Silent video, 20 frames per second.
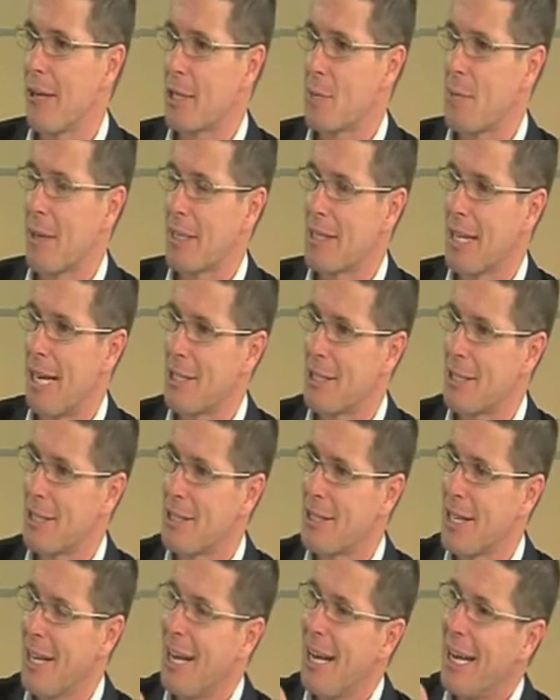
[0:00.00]

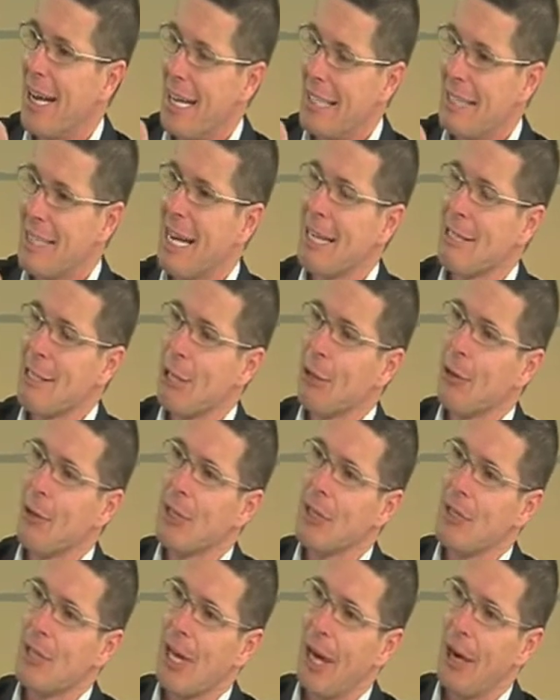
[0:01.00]
expectations, it does look
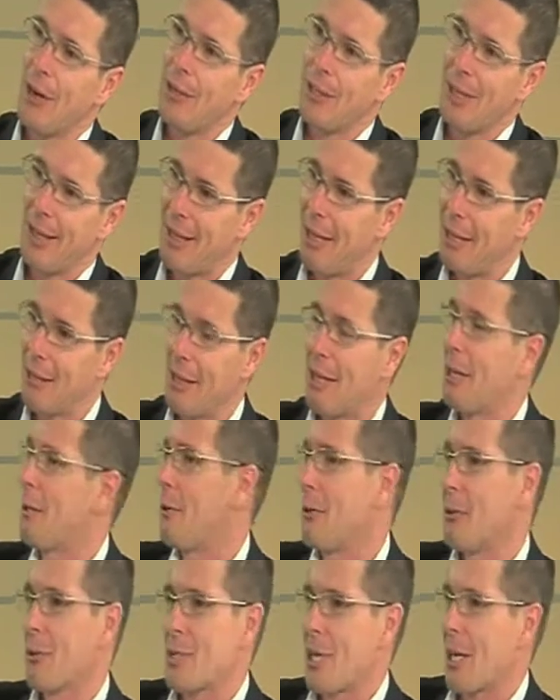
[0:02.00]
as though, that it
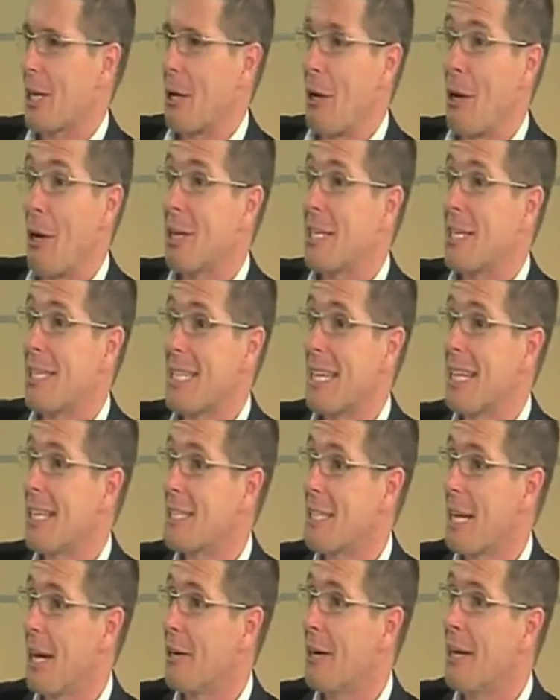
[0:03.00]
all looks like a hockey stick.
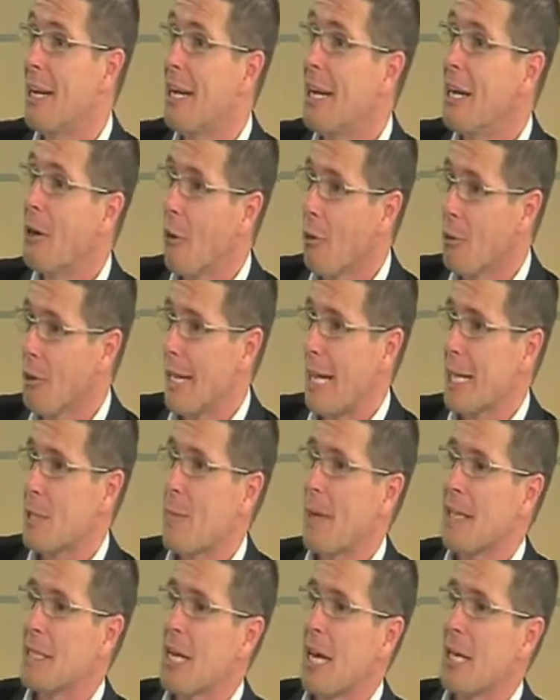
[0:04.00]
So all the
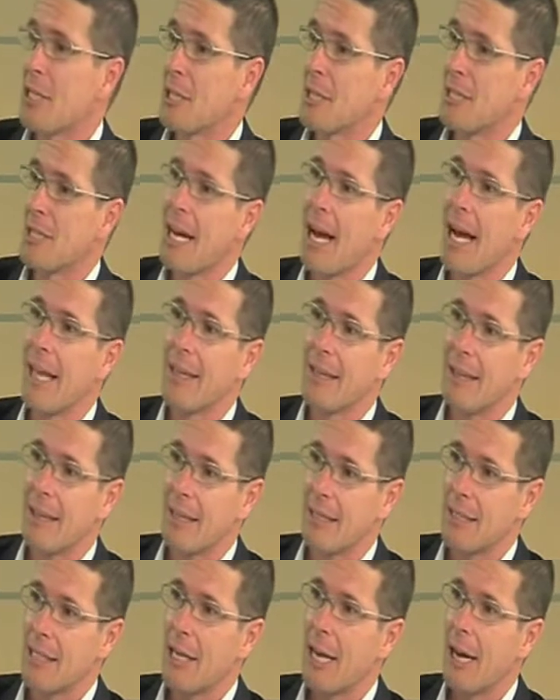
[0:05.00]
expectations are that
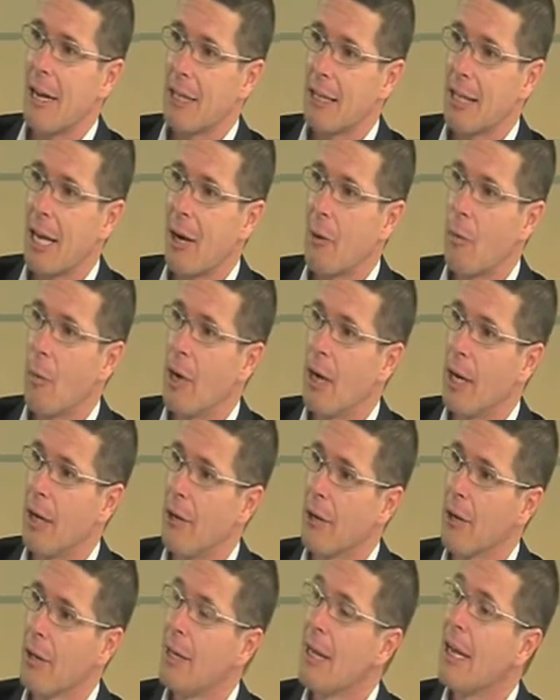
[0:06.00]
things are going to go
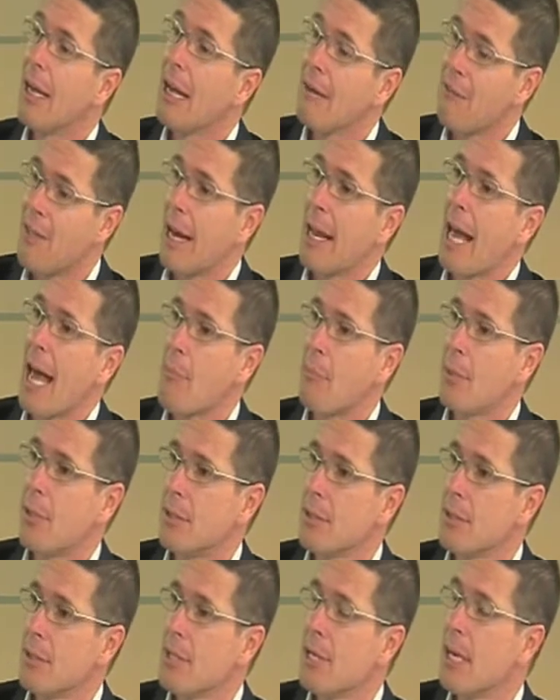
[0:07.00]
well. If that
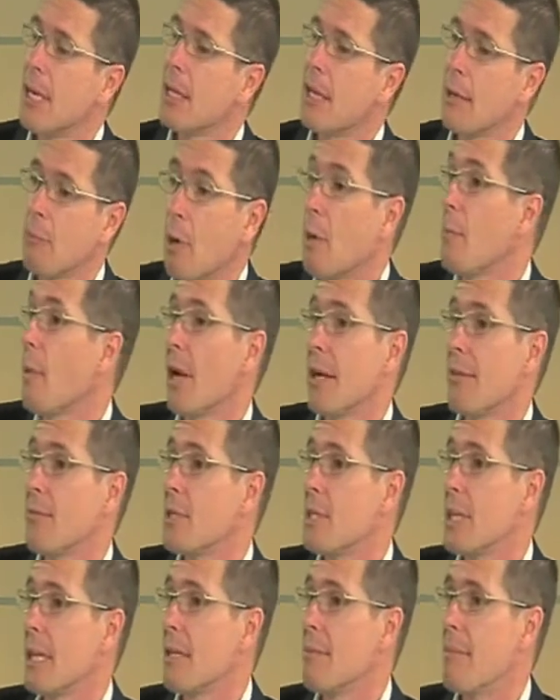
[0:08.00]
happens, then we might even
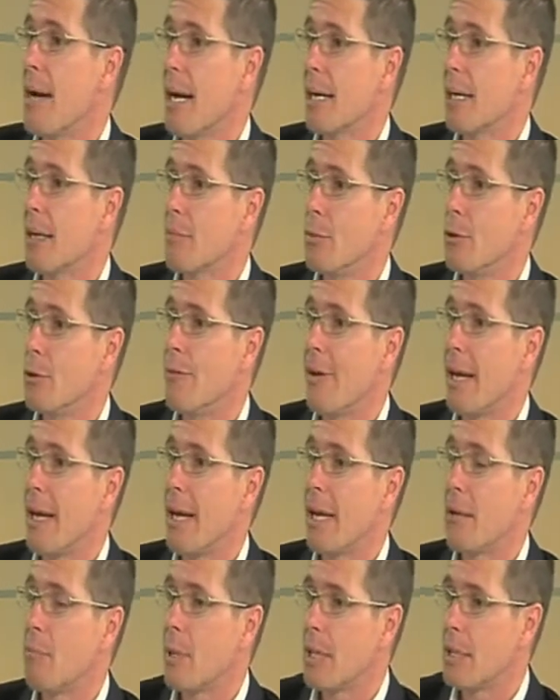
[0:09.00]
see the market move
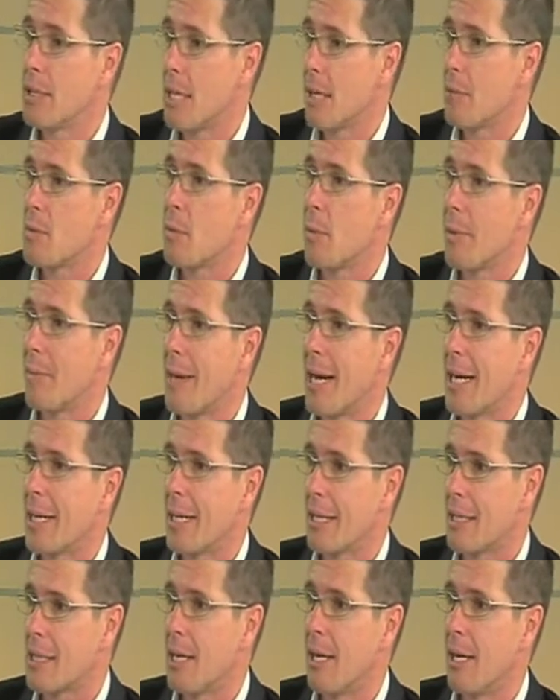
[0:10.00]
ahead, but it seems to be
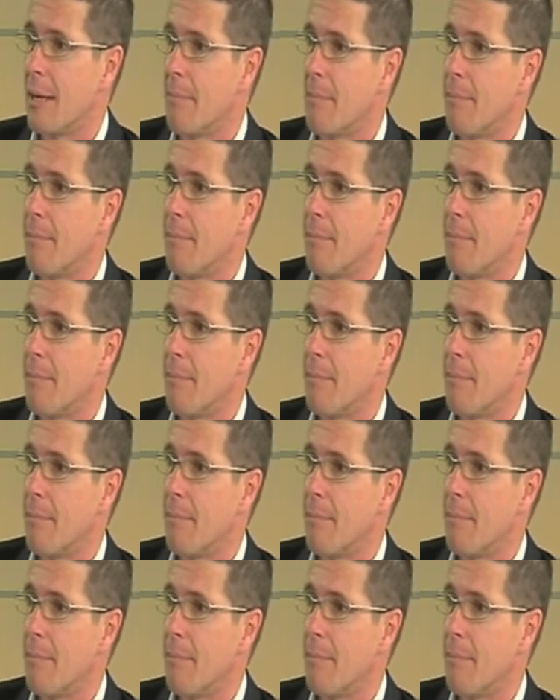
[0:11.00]
marking time.